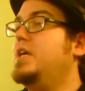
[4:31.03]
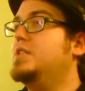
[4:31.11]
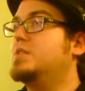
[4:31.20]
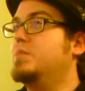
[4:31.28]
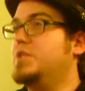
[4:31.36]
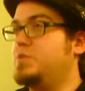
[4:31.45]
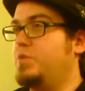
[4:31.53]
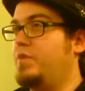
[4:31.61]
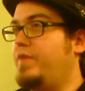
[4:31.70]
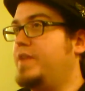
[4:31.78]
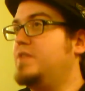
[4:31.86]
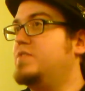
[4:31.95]
it's a much more
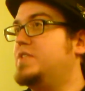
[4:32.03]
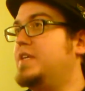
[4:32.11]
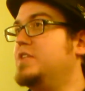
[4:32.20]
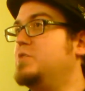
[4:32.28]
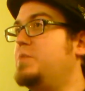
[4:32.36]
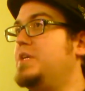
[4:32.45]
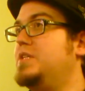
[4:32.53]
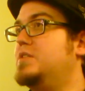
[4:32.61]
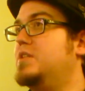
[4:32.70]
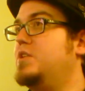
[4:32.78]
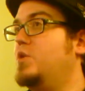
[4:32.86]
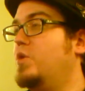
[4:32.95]
effective sales
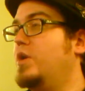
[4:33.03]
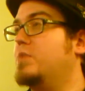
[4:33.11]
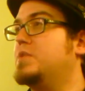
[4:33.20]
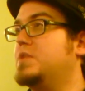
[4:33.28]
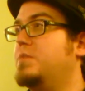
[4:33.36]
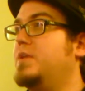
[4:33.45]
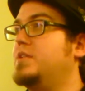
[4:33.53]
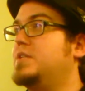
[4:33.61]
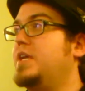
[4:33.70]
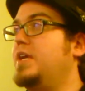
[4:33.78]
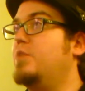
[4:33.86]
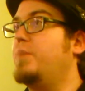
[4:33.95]
piece than you going up to somebody and
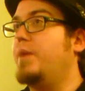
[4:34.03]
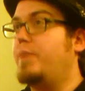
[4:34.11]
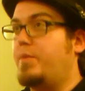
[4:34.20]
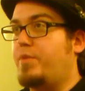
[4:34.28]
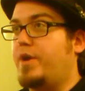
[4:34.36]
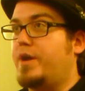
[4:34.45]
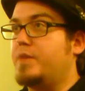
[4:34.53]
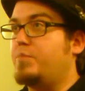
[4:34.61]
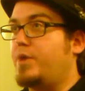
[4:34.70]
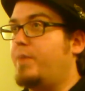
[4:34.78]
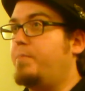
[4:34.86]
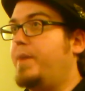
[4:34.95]
say, here, buy my product,
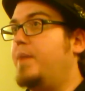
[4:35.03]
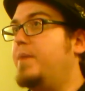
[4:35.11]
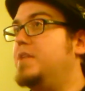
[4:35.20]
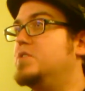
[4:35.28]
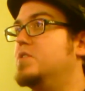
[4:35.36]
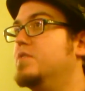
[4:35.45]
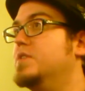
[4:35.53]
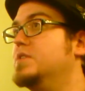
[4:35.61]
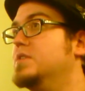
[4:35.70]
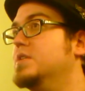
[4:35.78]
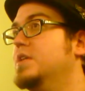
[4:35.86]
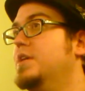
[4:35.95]
buy my service.